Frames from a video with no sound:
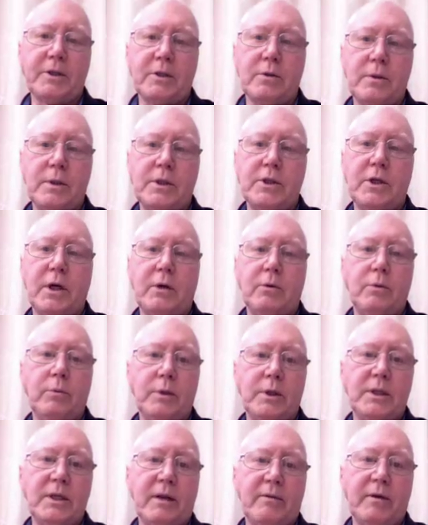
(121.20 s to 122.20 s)
to his joke,
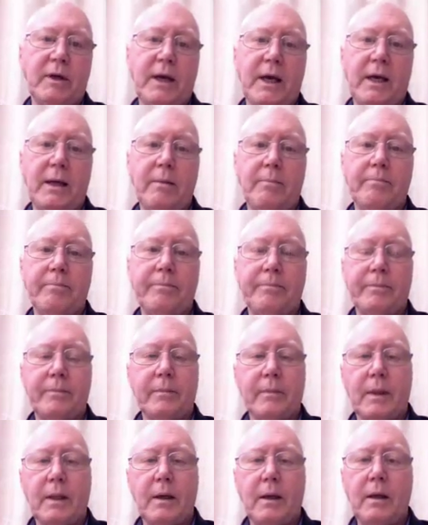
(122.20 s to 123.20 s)
which never came.
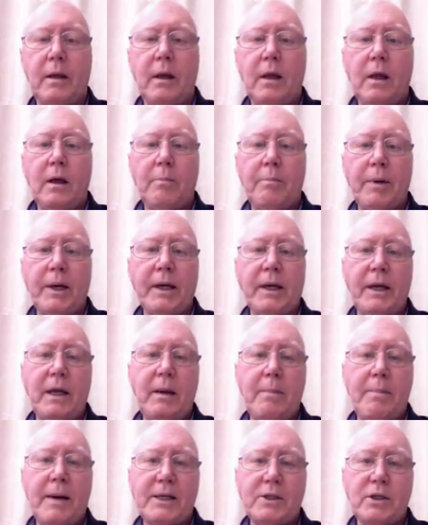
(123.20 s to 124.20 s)
Brigadier
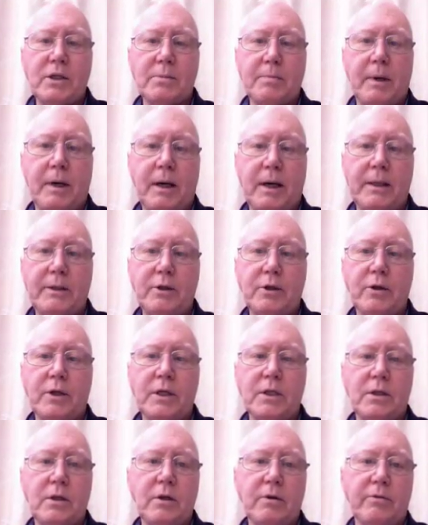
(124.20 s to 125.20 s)
Badger Smythe took
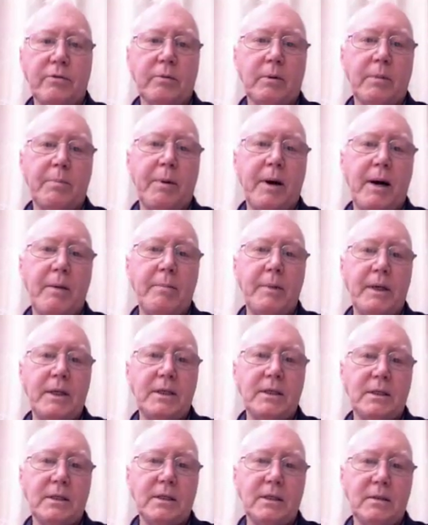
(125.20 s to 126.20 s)
his cue from the Prime
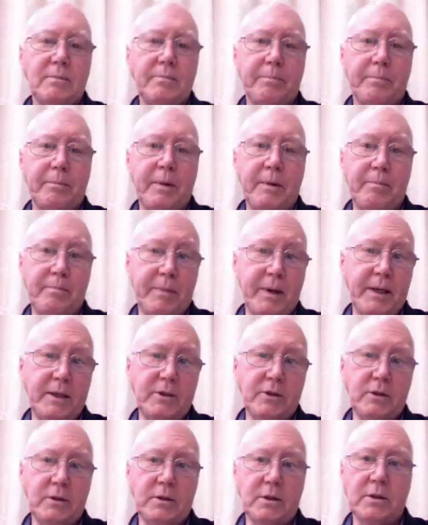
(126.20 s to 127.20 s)
Minister's
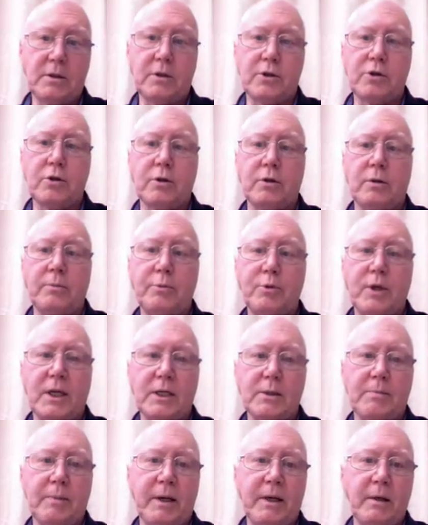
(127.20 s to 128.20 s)
impatience and stood up to
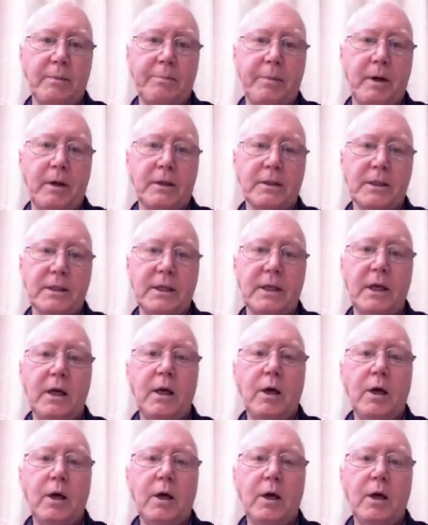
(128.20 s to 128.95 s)
explain the party